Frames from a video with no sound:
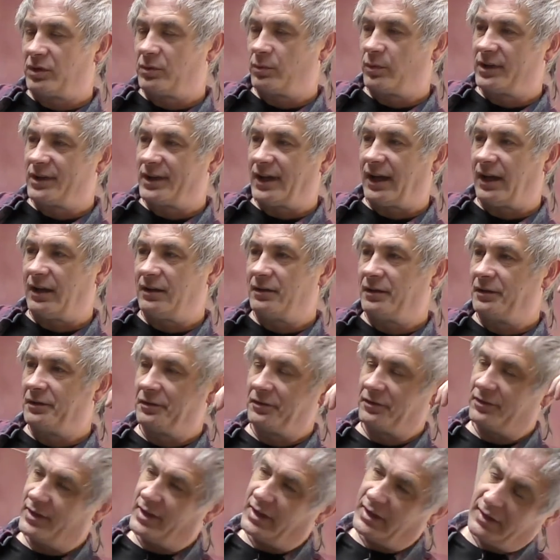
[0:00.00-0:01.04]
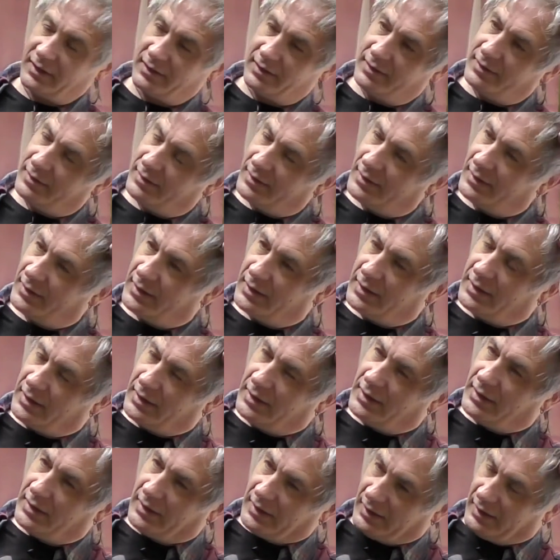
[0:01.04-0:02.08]
what the Headhunters did,
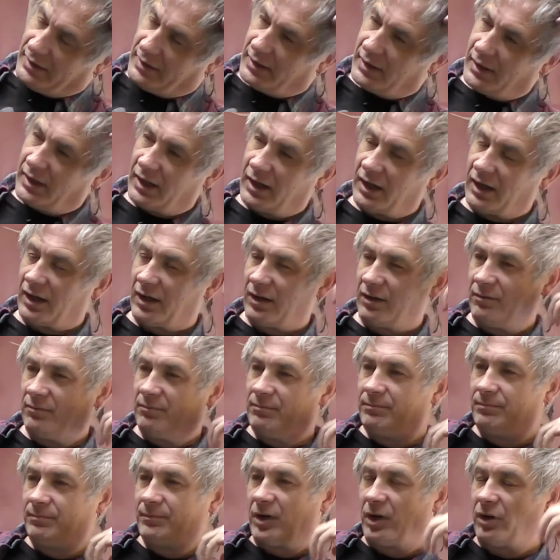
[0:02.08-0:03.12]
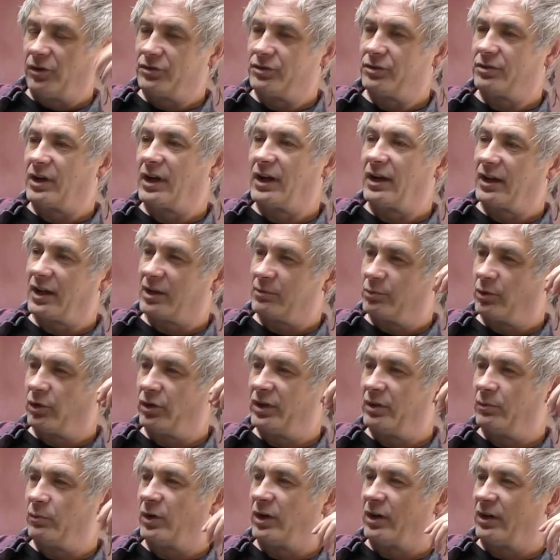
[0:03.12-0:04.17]
uh, also kind of like Bernie
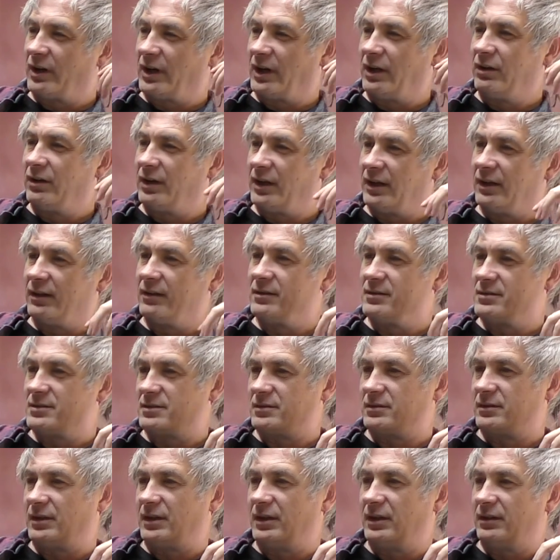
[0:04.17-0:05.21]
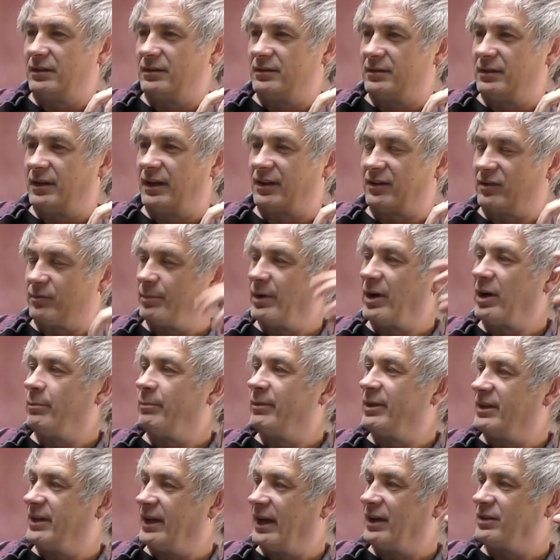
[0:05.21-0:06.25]
Worrell, his his
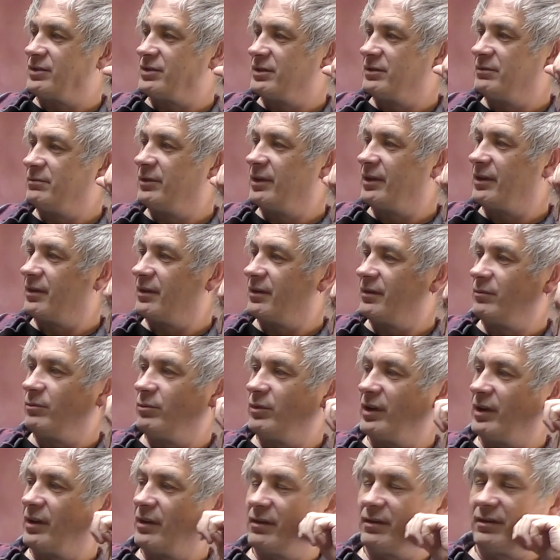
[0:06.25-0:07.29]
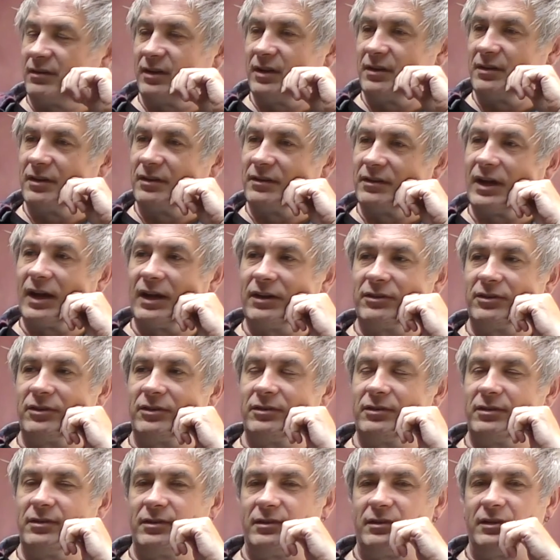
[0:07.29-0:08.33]
experimentation with with
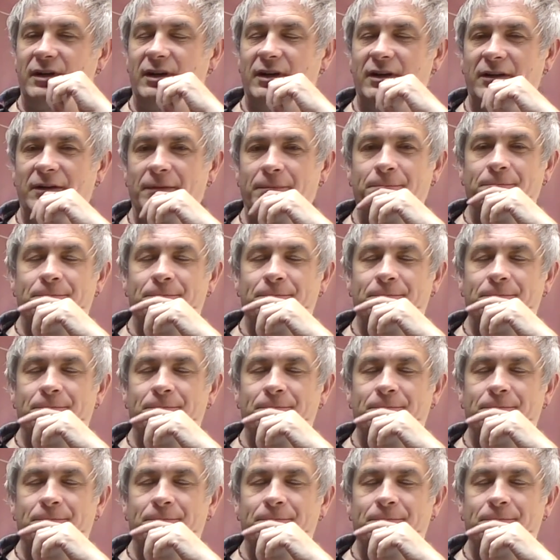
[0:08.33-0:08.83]
synthesizers um,